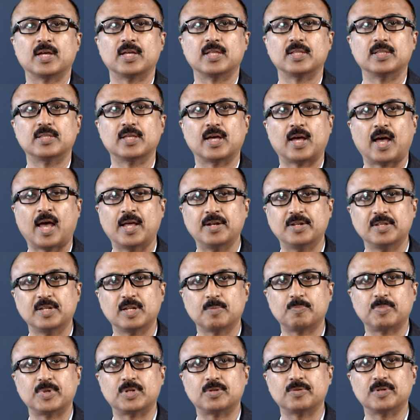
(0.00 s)
The
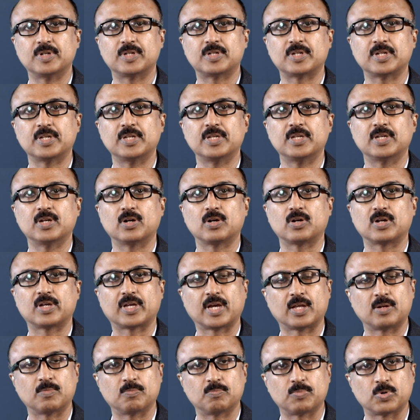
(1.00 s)
anterior pituitary
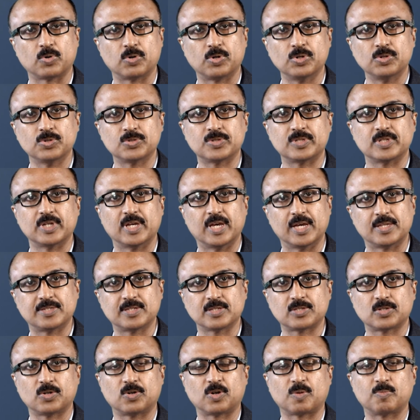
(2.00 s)
can produce
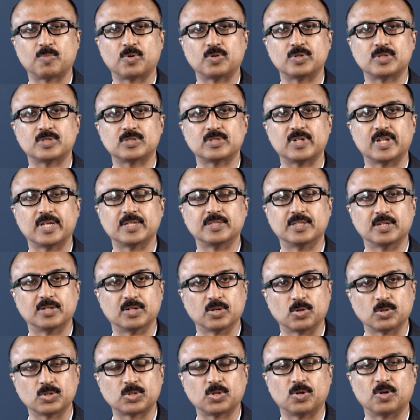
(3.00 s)
excess hormones like the
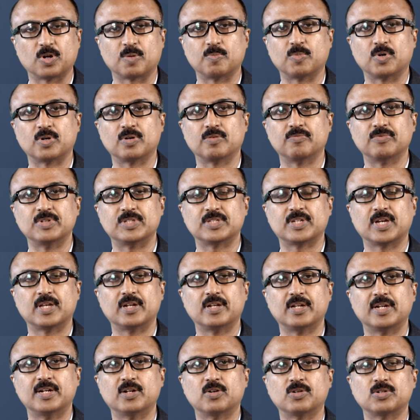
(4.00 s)
growth hormone, which
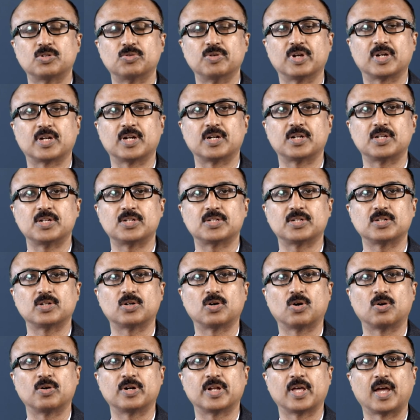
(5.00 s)
can lead on to a condition
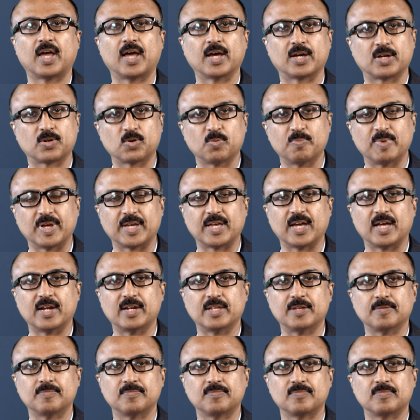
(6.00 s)
called
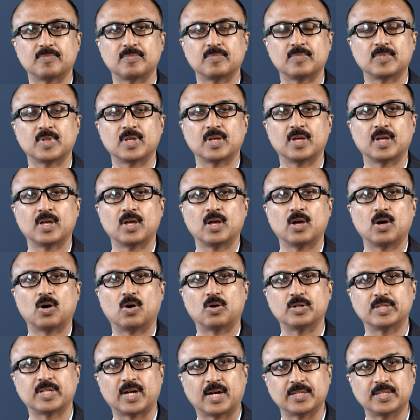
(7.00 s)
acromegaly.
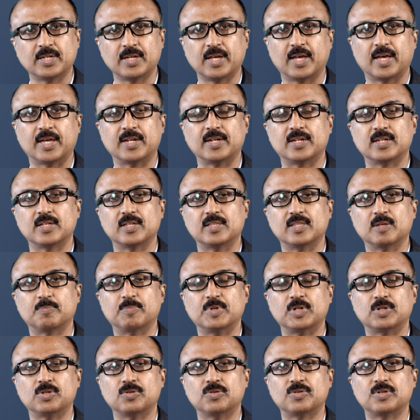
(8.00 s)
On the other hand, the
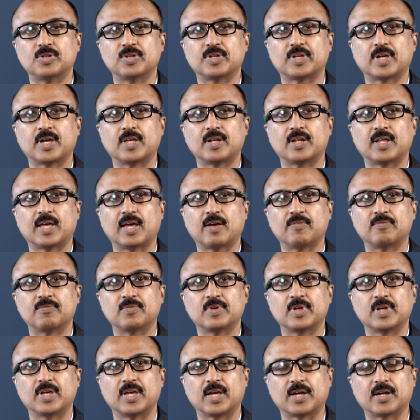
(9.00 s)
pituitary can
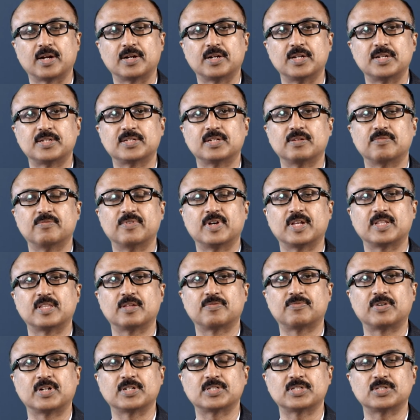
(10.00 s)
have a condition where the
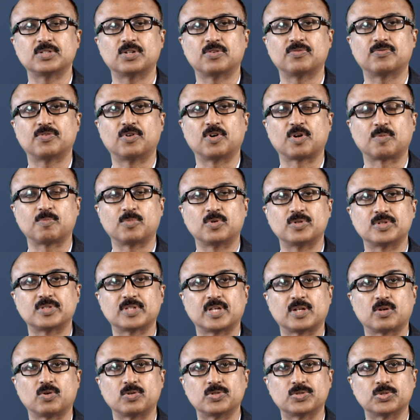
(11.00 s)
function of hormones
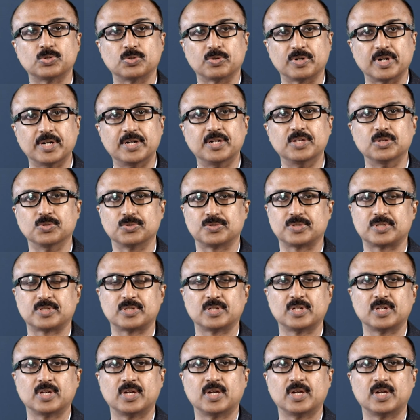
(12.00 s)
are also reduced.